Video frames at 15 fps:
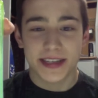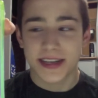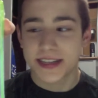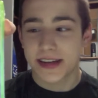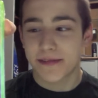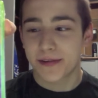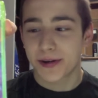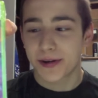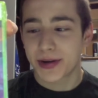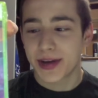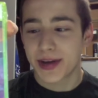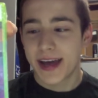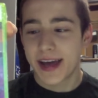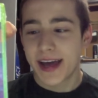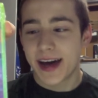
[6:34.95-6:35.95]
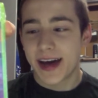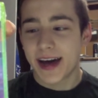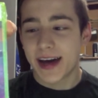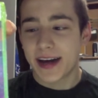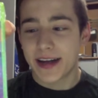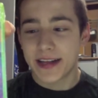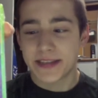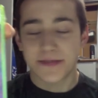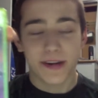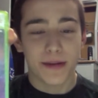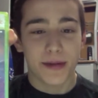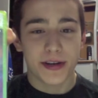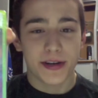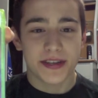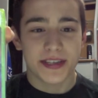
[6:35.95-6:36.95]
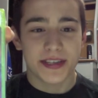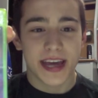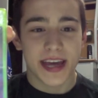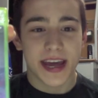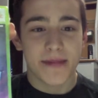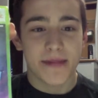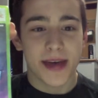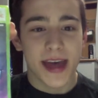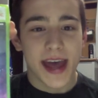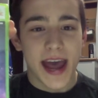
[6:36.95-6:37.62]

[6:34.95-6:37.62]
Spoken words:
because I've heard it's very much the same.